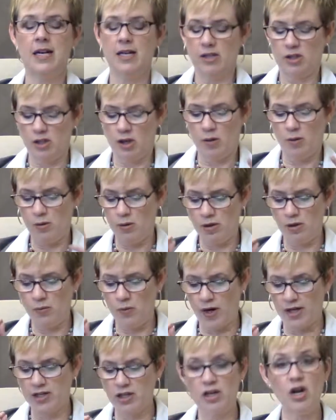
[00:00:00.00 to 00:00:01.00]
So you
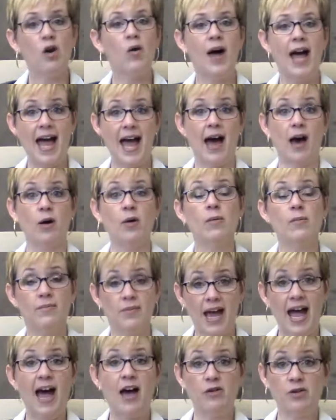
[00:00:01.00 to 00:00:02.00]
want to know how
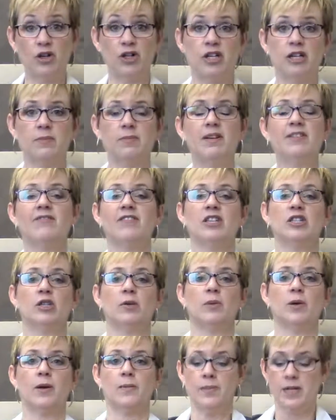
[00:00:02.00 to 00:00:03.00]
you're going to be
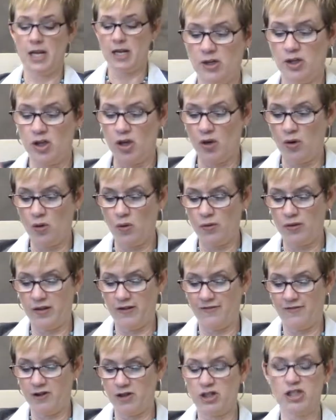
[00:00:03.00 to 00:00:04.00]
visible. So the
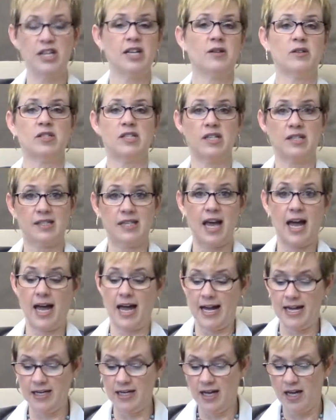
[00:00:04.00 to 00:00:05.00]
first thing is
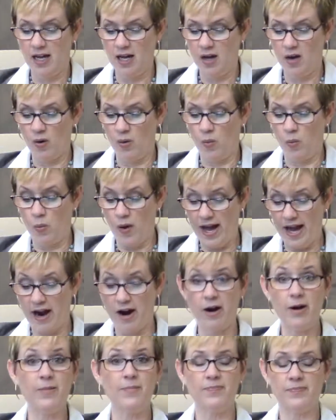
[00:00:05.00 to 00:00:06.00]
decide
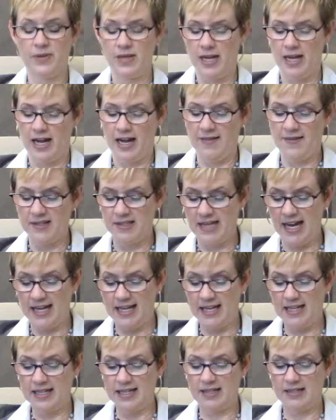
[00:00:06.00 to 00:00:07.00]
where, and the
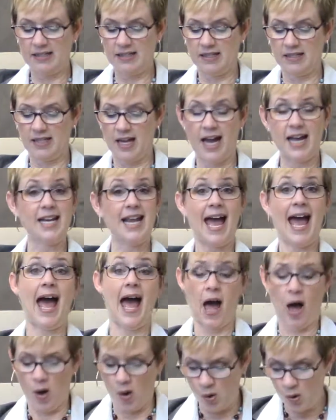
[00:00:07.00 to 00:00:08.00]
second is decide
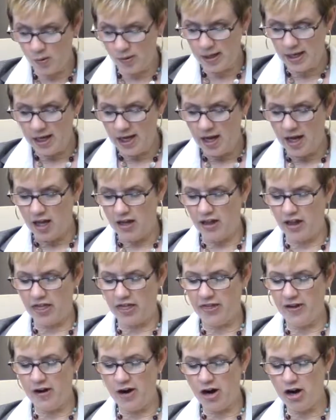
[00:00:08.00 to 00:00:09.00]
how. The
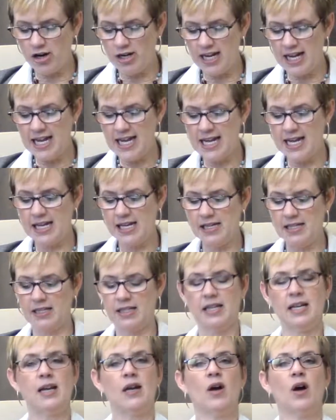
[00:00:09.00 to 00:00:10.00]
third
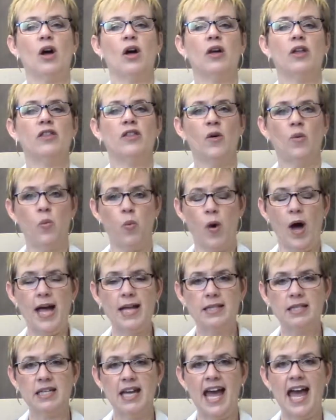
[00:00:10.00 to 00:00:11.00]
is the
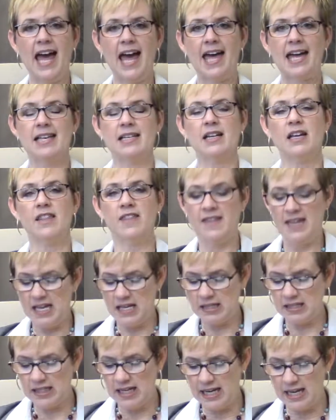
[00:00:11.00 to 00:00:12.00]
what. And
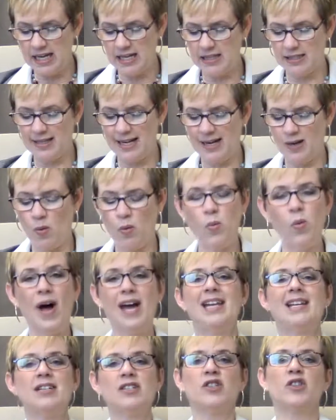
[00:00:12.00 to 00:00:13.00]
this is like,
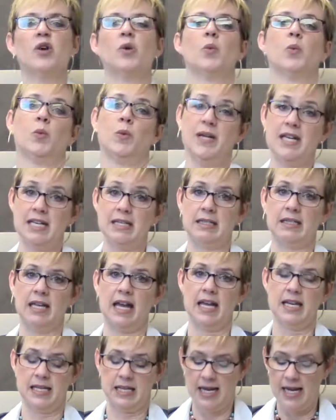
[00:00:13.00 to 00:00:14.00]
what is the
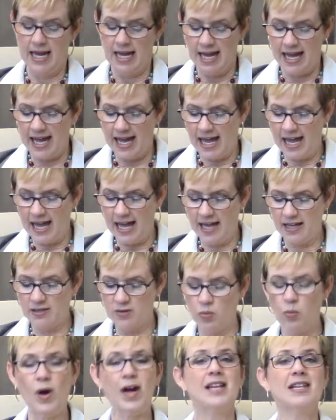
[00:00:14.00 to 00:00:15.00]
reason and
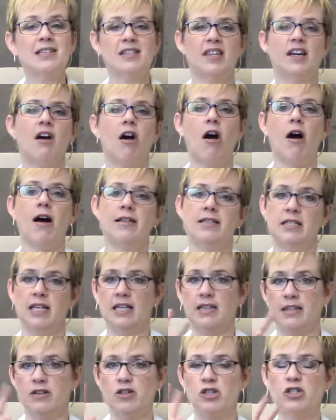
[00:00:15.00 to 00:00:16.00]
what is the
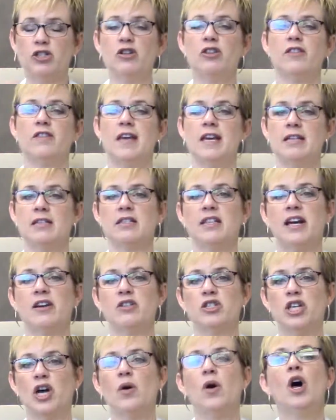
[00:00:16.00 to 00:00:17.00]
content? There's 2 things there.
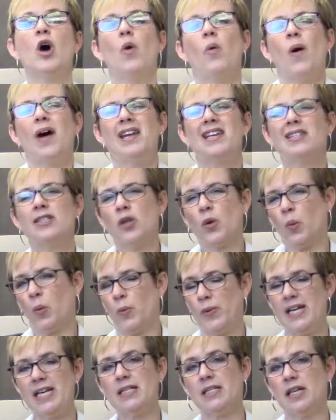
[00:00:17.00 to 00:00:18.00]
So what is the
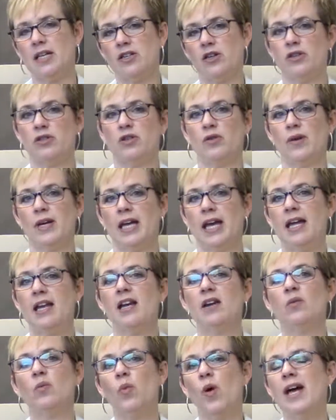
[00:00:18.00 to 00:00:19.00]
reason you're doing it,
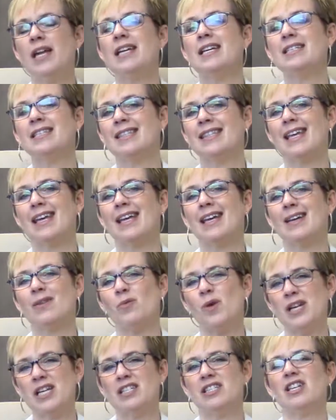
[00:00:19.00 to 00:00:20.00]
and what is
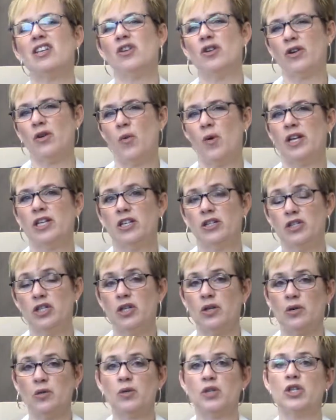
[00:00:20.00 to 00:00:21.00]
it you're going to
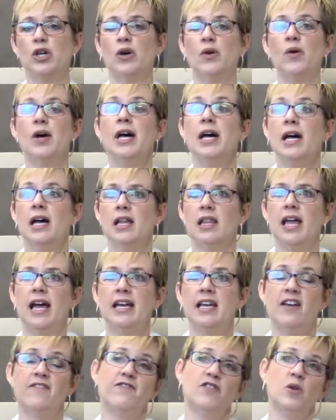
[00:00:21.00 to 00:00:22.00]
do? So
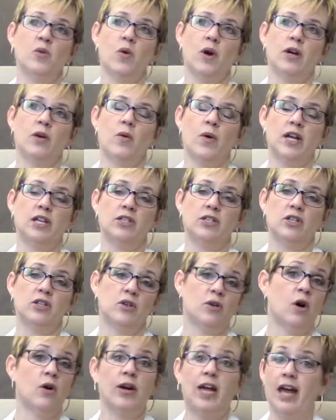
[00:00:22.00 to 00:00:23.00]
like if you are going
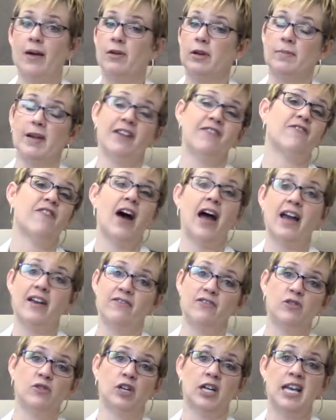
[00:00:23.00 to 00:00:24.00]
to, okay, I want to make
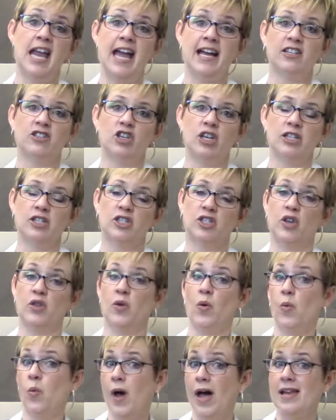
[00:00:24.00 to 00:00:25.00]
5 new connections. So
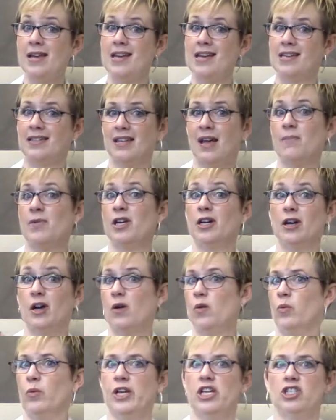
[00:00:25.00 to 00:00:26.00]
the what is, I'm going to
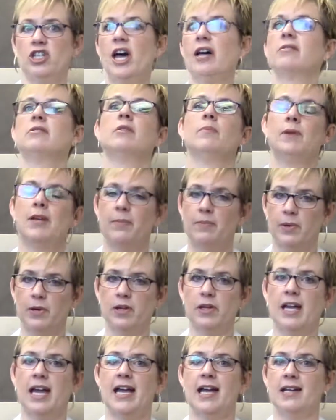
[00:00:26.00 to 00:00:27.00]
go reach out to
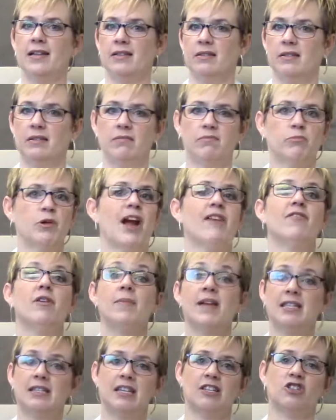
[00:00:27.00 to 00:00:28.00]
people and private
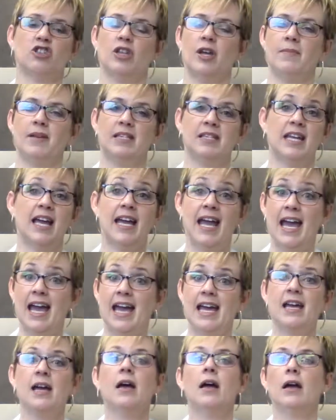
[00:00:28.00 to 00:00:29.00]
message them and say,
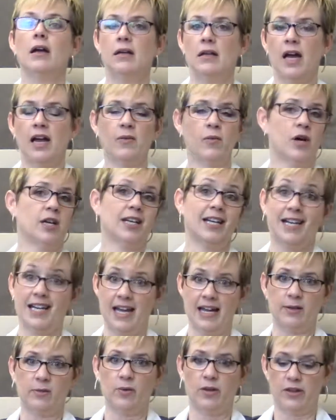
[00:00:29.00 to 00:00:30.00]
hey, I want to
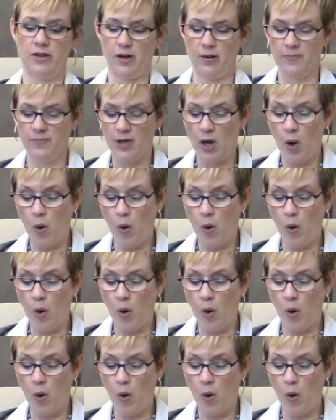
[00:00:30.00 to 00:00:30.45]
connect with you.